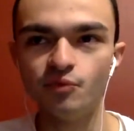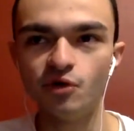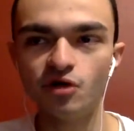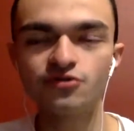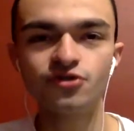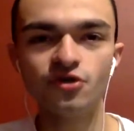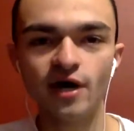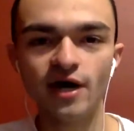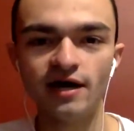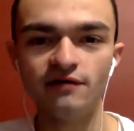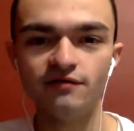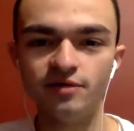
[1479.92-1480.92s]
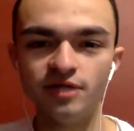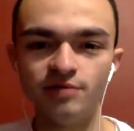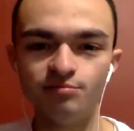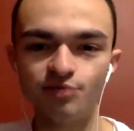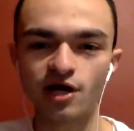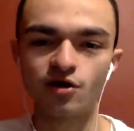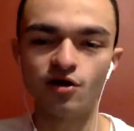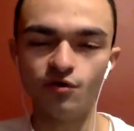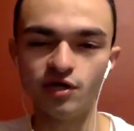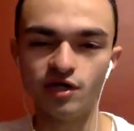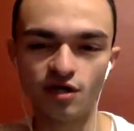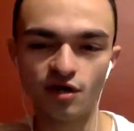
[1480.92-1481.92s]
We also have in Brett
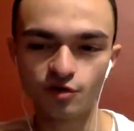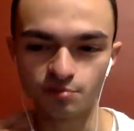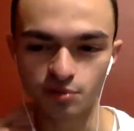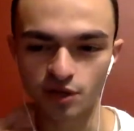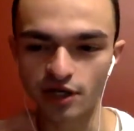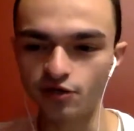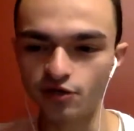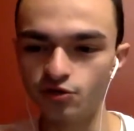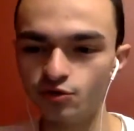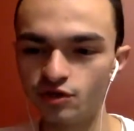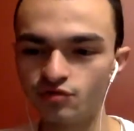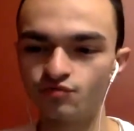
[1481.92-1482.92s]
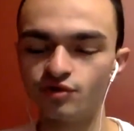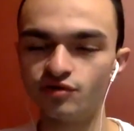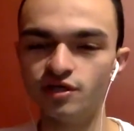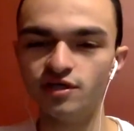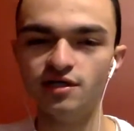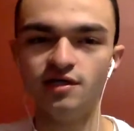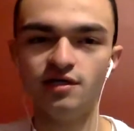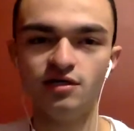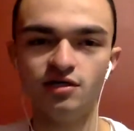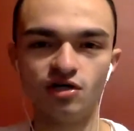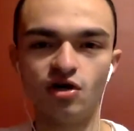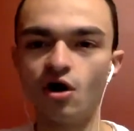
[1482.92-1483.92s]
Cody another player who can really
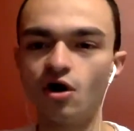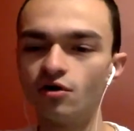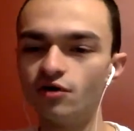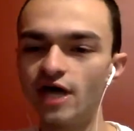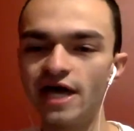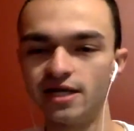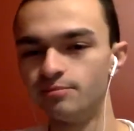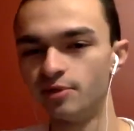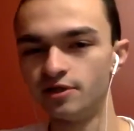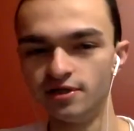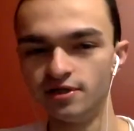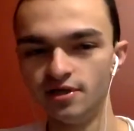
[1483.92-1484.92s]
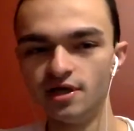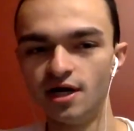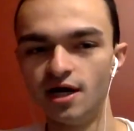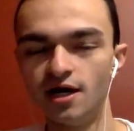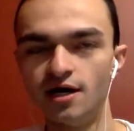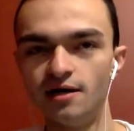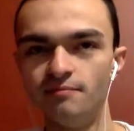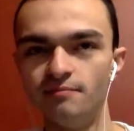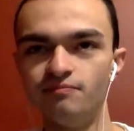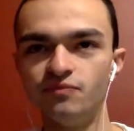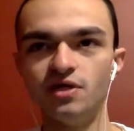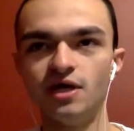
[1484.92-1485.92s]
guard anybody.
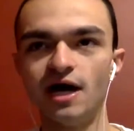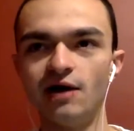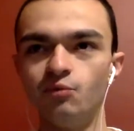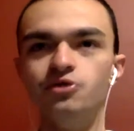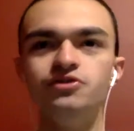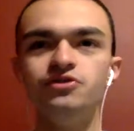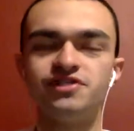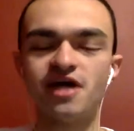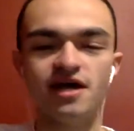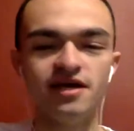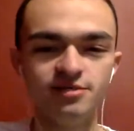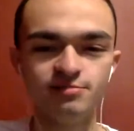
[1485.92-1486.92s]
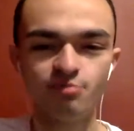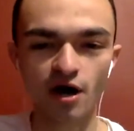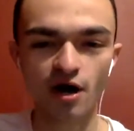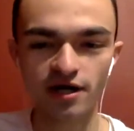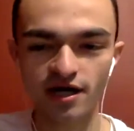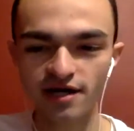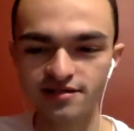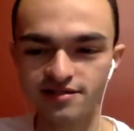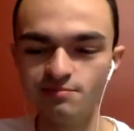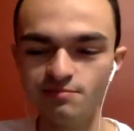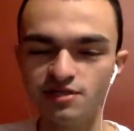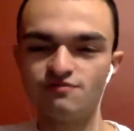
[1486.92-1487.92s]
I wouldn't say he's Brian
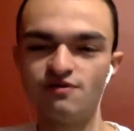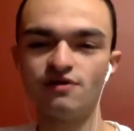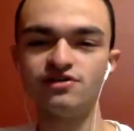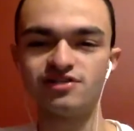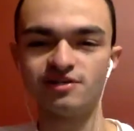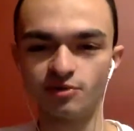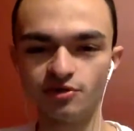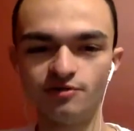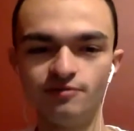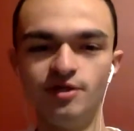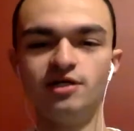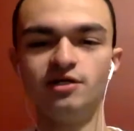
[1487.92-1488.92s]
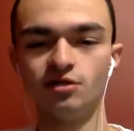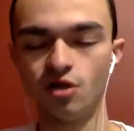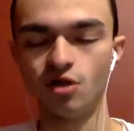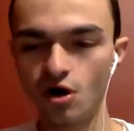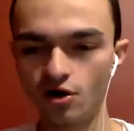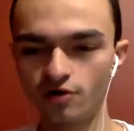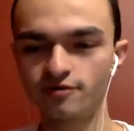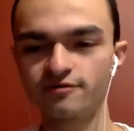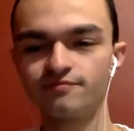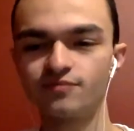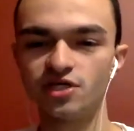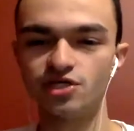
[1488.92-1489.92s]
Heston, but he's very similar. Long,
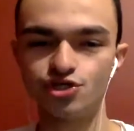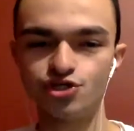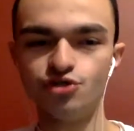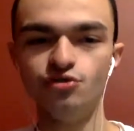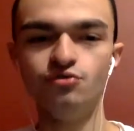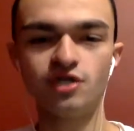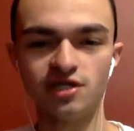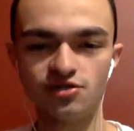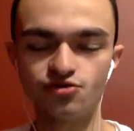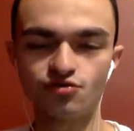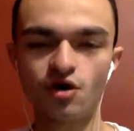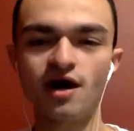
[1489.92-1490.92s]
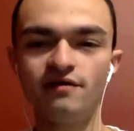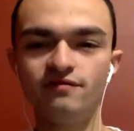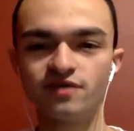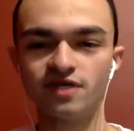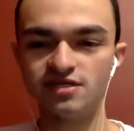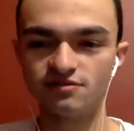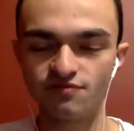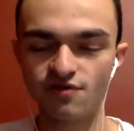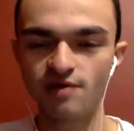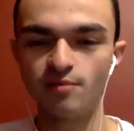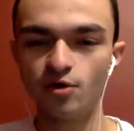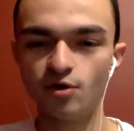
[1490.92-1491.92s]
can shoot, can drive, can defend
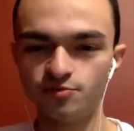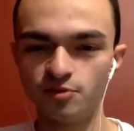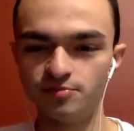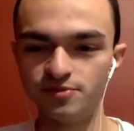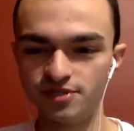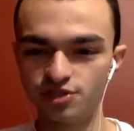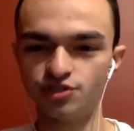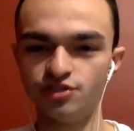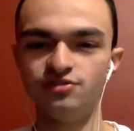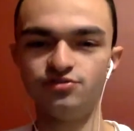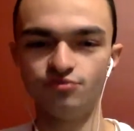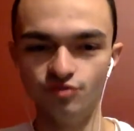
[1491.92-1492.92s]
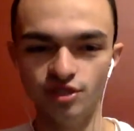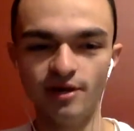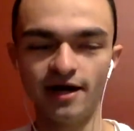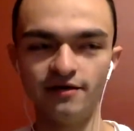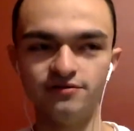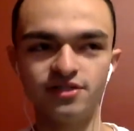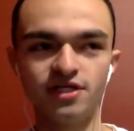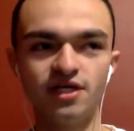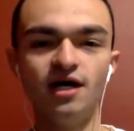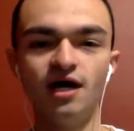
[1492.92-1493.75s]
multiple positions, rebounds,